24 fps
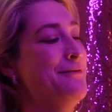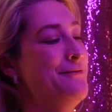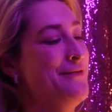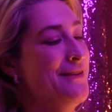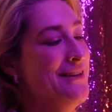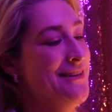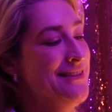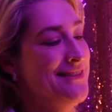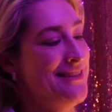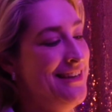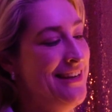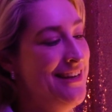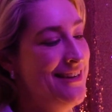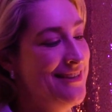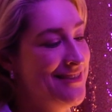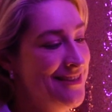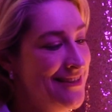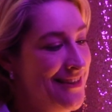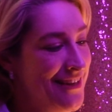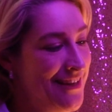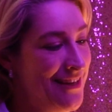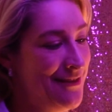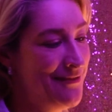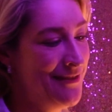the first
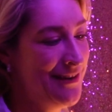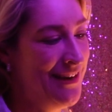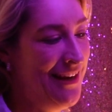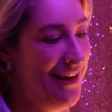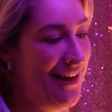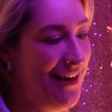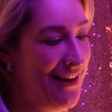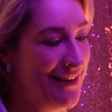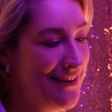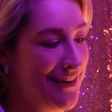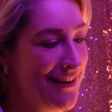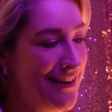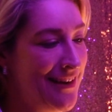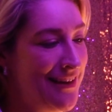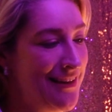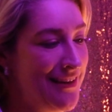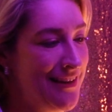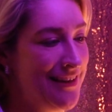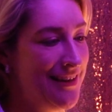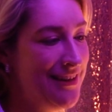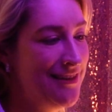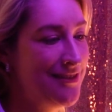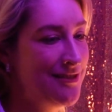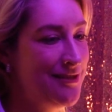agent I ever had in
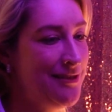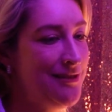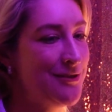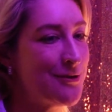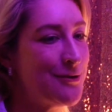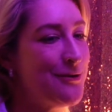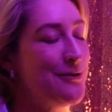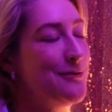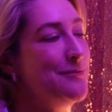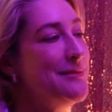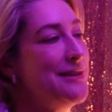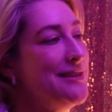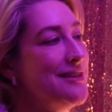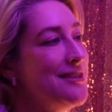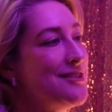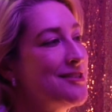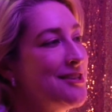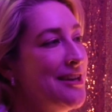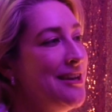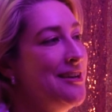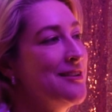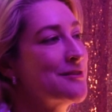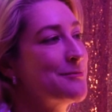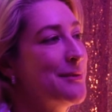LA, she told me to
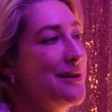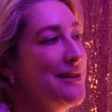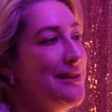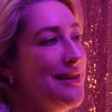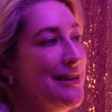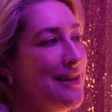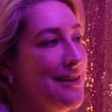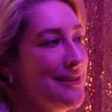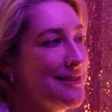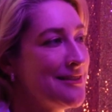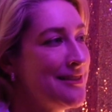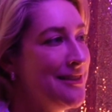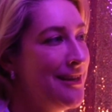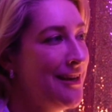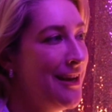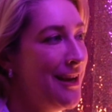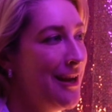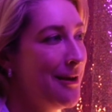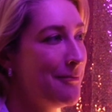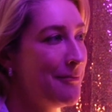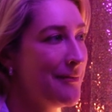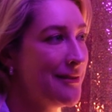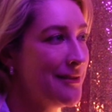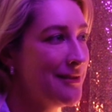change my last
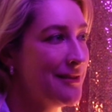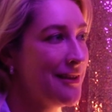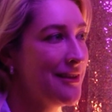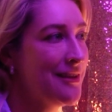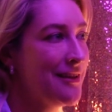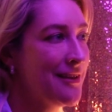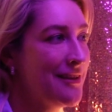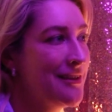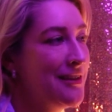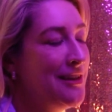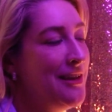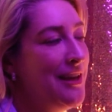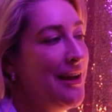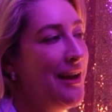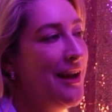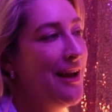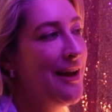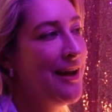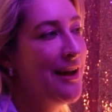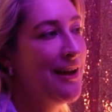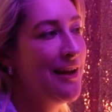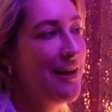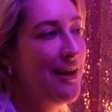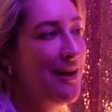name.
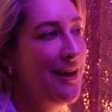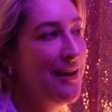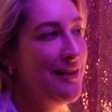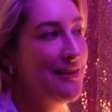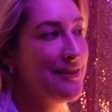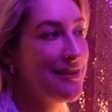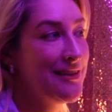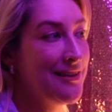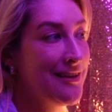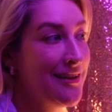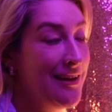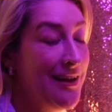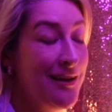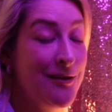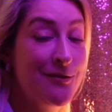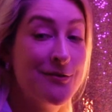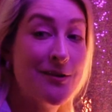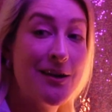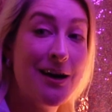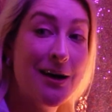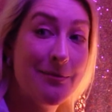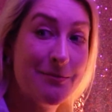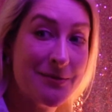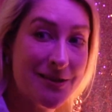Yeah, and I
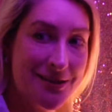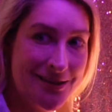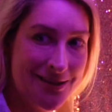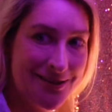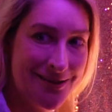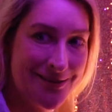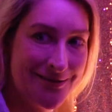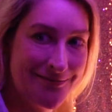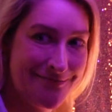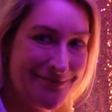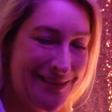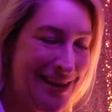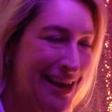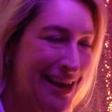dropped her.